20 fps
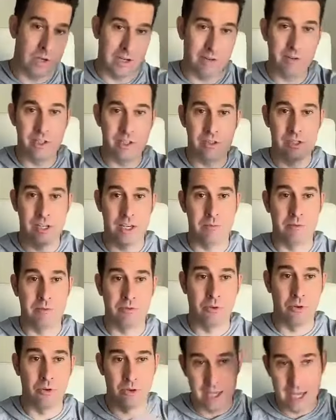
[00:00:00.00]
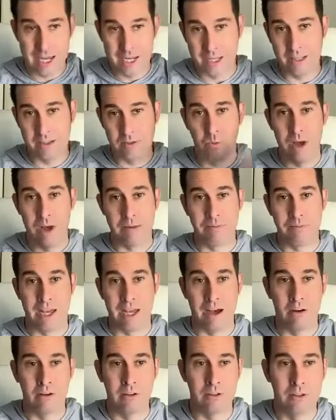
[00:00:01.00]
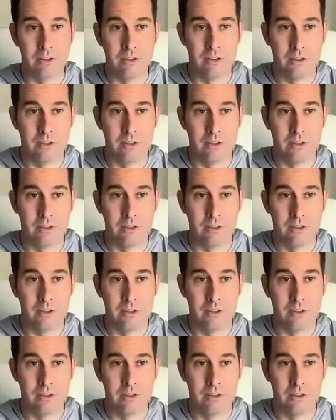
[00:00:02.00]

whatever you said before that gets wiped out.